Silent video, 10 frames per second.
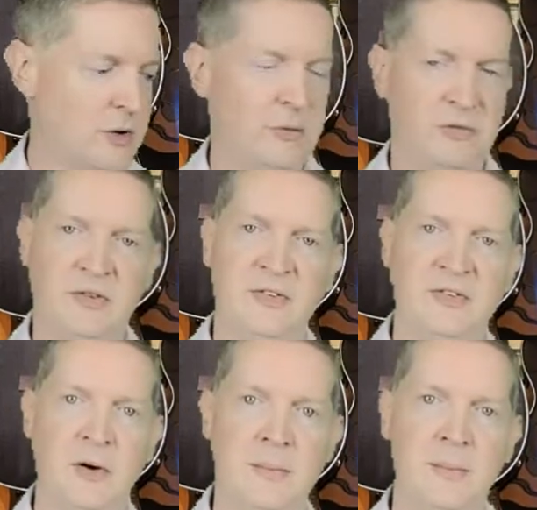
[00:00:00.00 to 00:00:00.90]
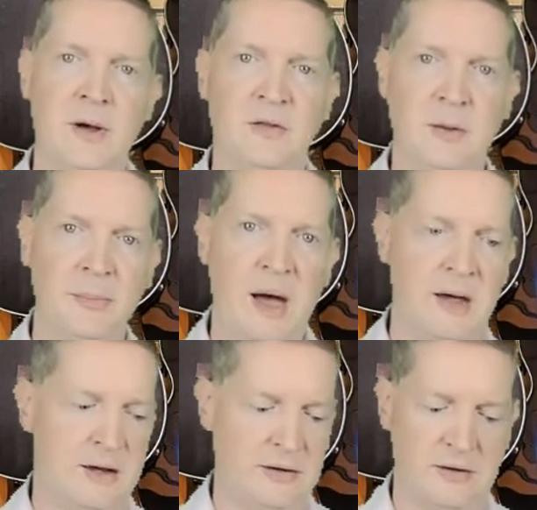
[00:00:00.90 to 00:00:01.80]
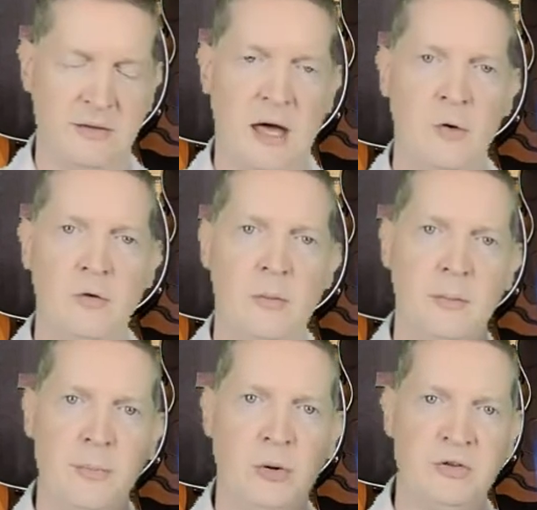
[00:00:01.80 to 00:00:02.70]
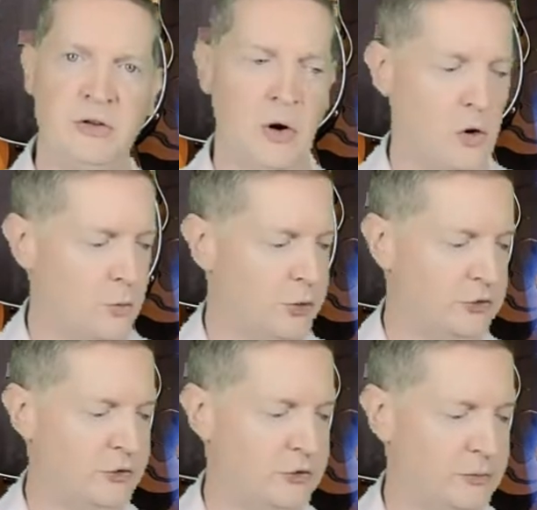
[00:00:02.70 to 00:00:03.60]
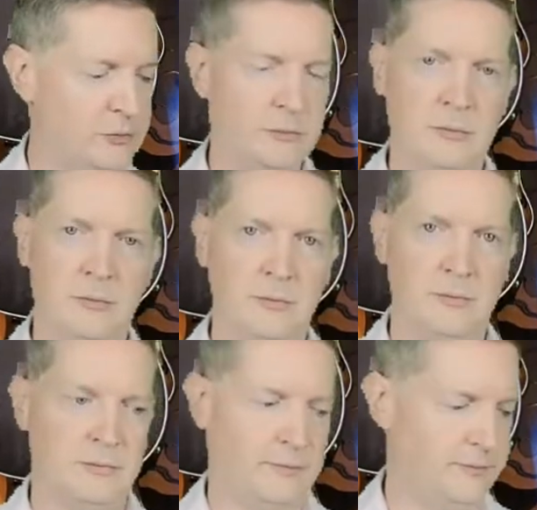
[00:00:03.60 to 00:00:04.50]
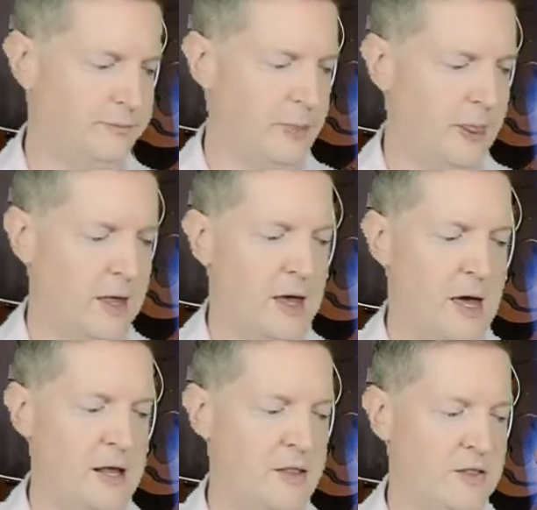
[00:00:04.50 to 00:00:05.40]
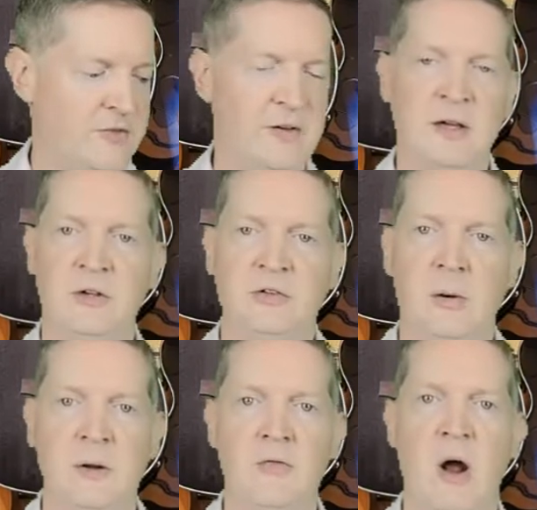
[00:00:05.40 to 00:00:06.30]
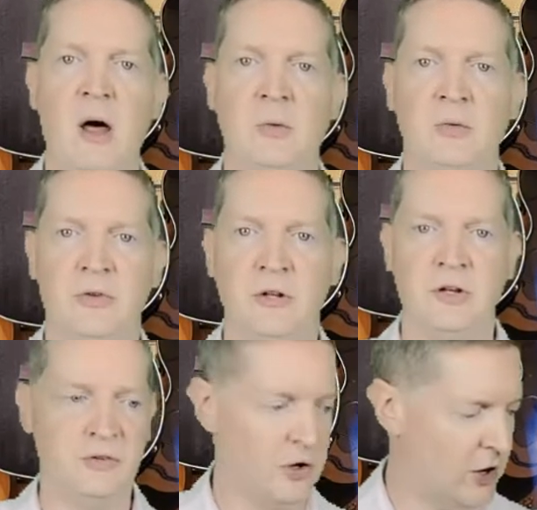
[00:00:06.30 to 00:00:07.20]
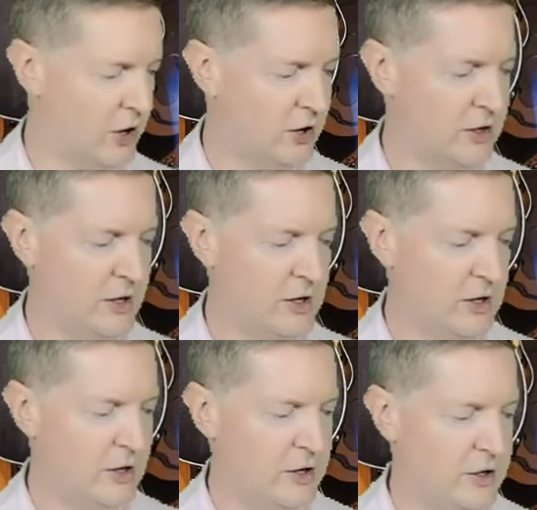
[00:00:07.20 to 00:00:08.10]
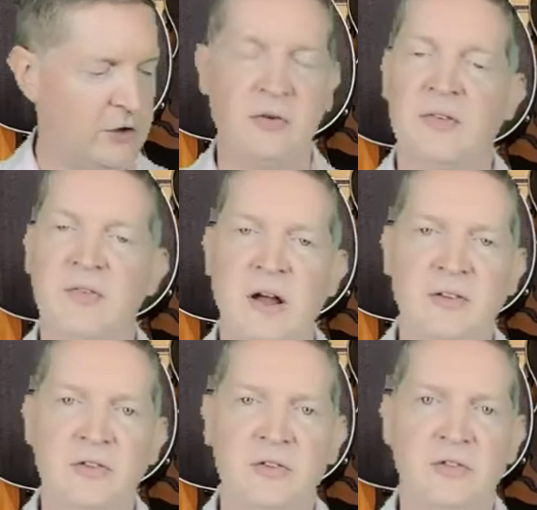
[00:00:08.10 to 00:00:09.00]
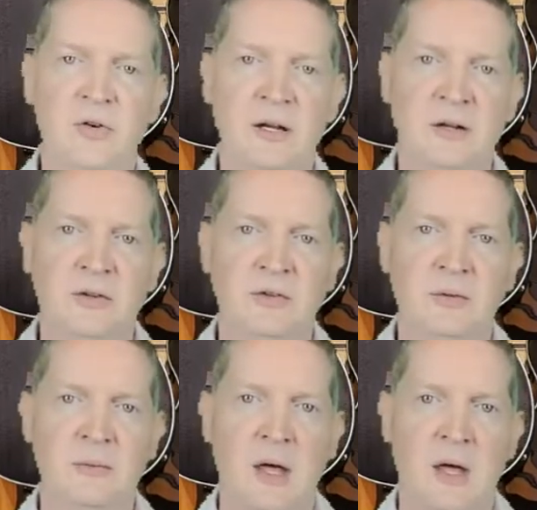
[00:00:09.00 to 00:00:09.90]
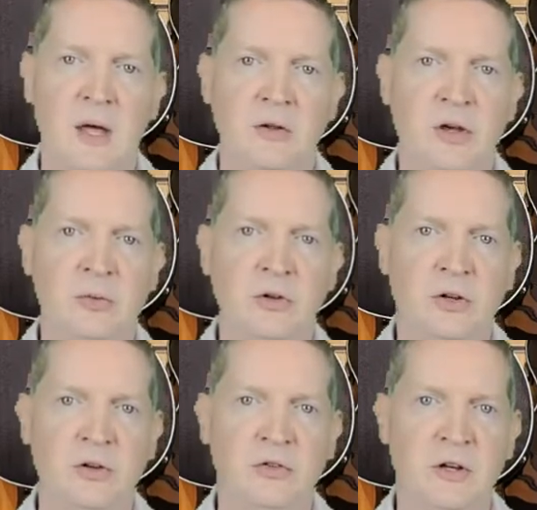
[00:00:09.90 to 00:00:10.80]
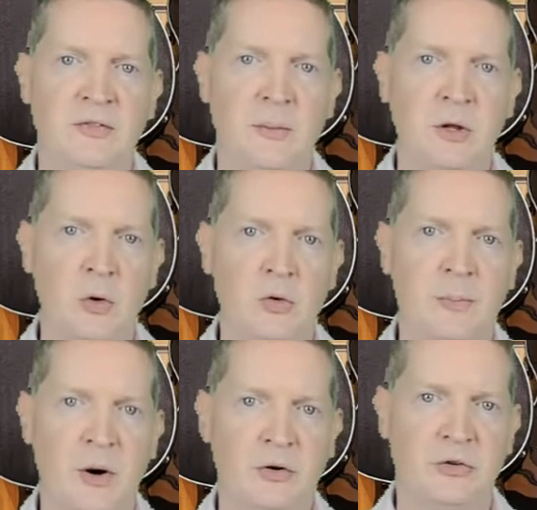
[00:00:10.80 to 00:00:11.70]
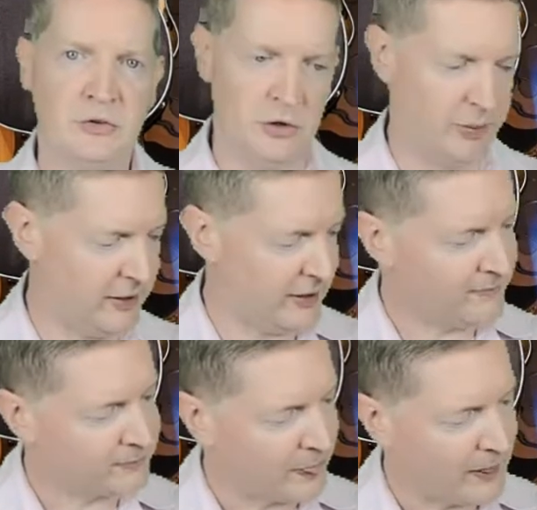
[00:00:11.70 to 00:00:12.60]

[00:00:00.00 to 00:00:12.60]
we, with the thumb at the back, nail pointing upwards, and then the fingers coming round the guitar to fret the strings. So as we can see from the chord box up here,